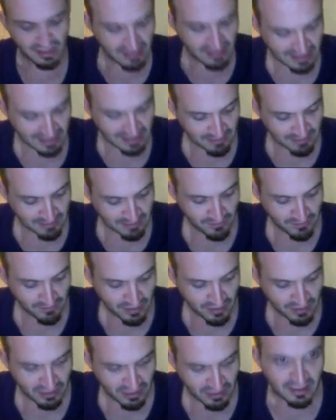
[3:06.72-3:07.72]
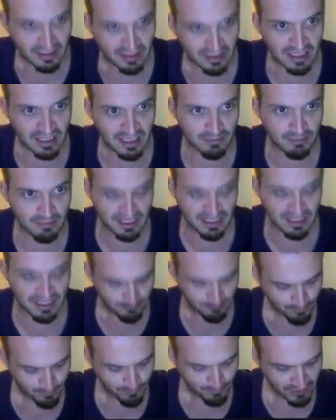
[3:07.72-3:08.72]
Okay, and B.
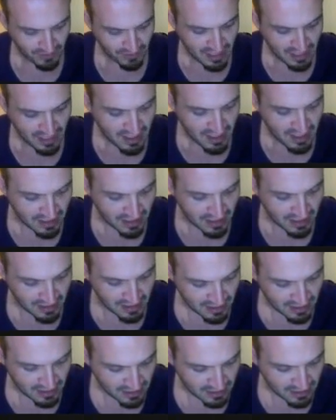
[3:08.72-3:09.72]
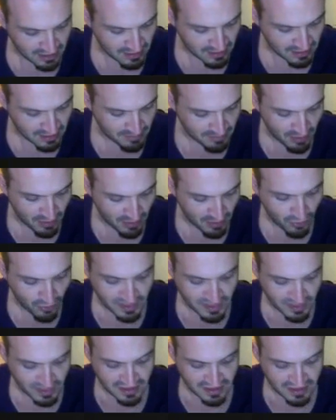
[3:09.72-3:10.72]
Paolo
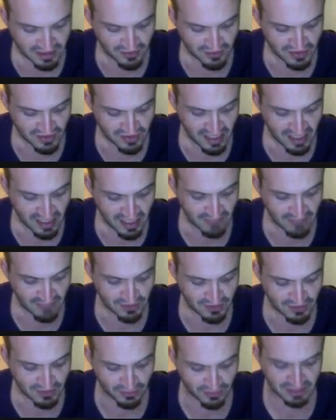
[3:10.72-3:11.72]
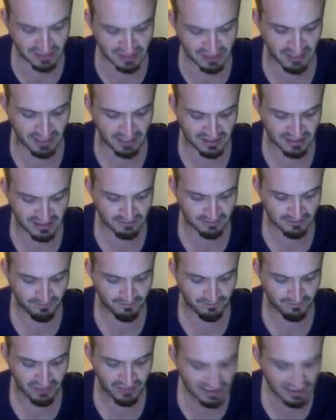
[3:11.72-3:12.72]
wishes to save storage space.
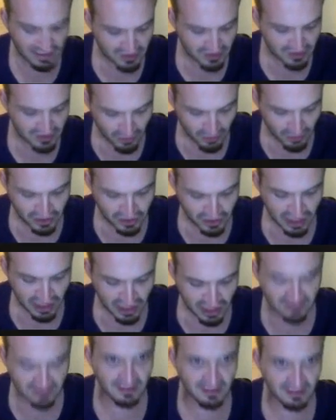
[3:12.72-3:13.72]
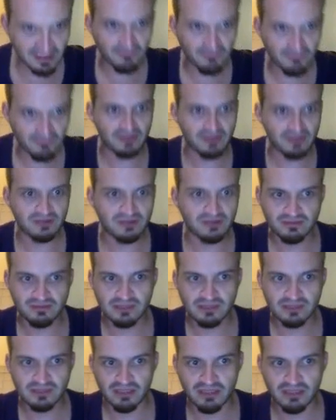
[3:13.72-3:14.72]
He does not change the name field.
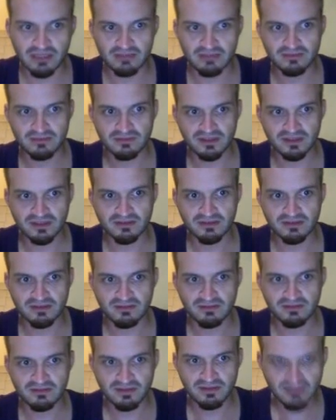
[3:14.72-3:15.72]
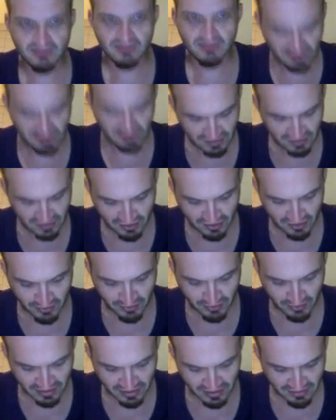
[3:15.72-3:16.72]
Okay, this is stuck
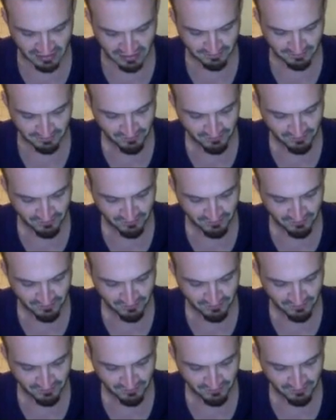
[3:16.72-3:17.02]
where it is.